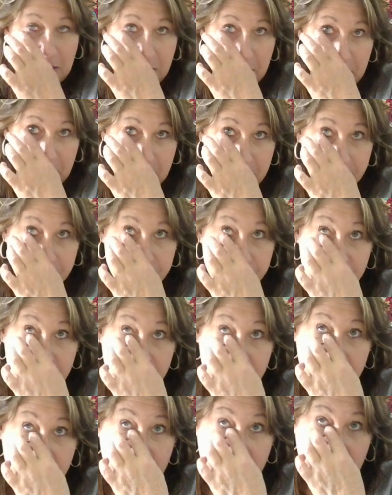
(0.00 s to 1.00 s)
And
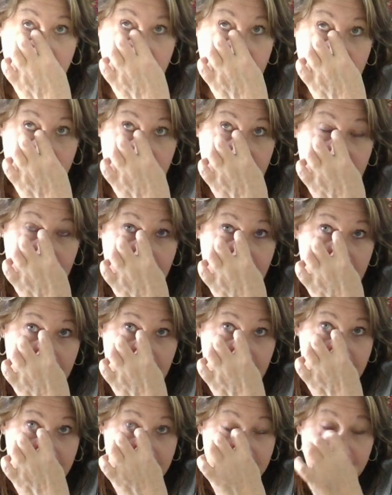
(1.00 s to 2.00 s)

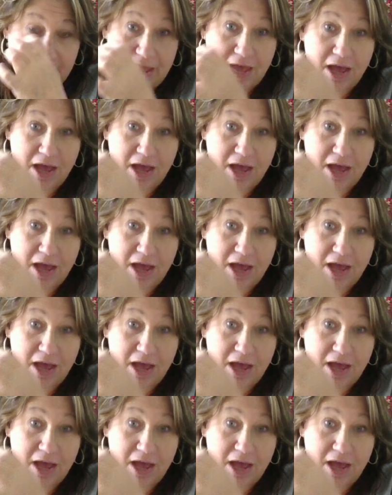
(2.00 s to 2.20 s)
it